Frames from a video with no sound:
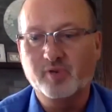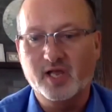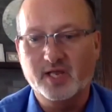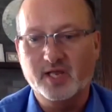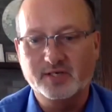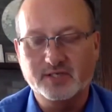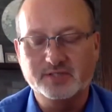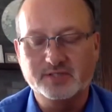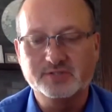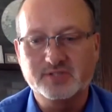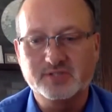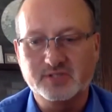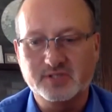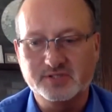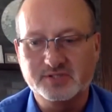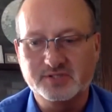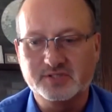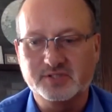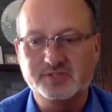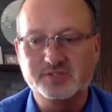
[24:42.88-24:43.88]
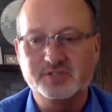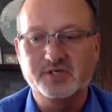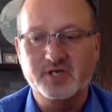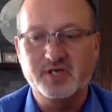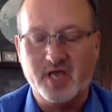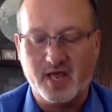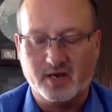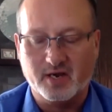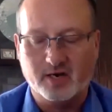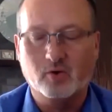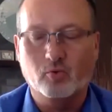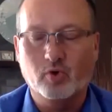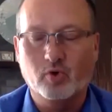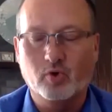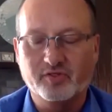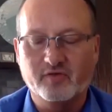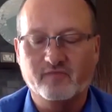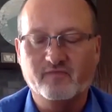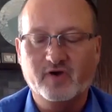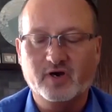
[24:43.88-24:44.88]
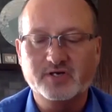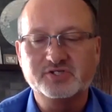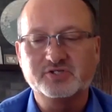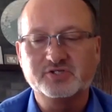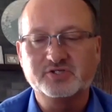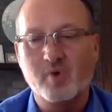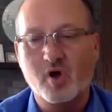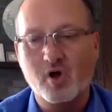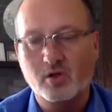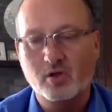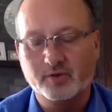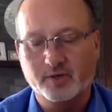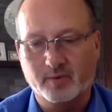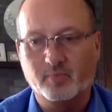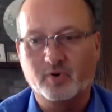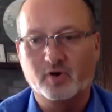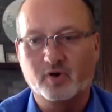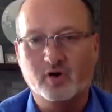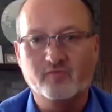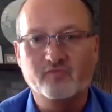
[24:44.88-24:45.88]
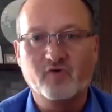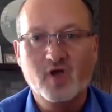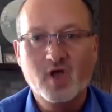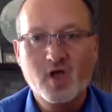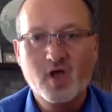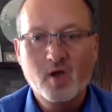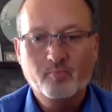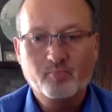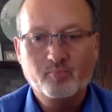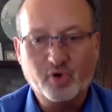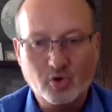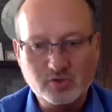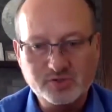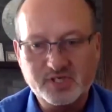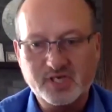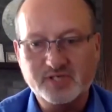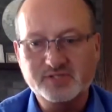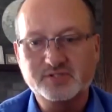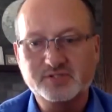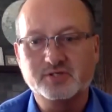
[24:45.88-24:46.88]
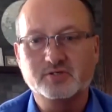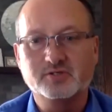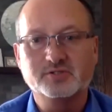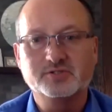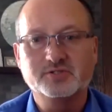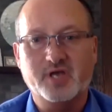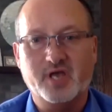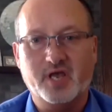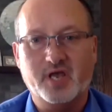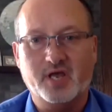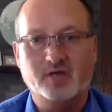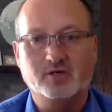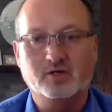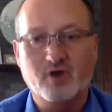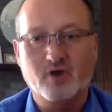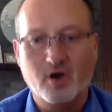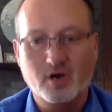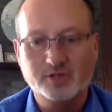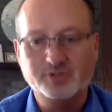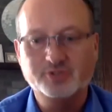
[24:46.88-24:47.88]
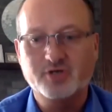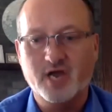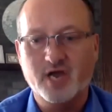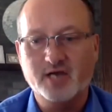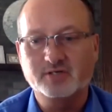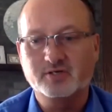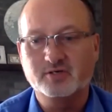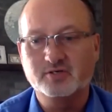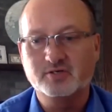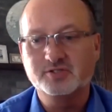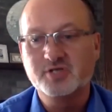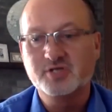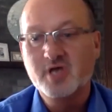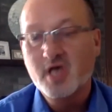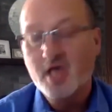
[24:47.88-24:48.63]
planting statistics in Canada with a very small number of processors and contractors,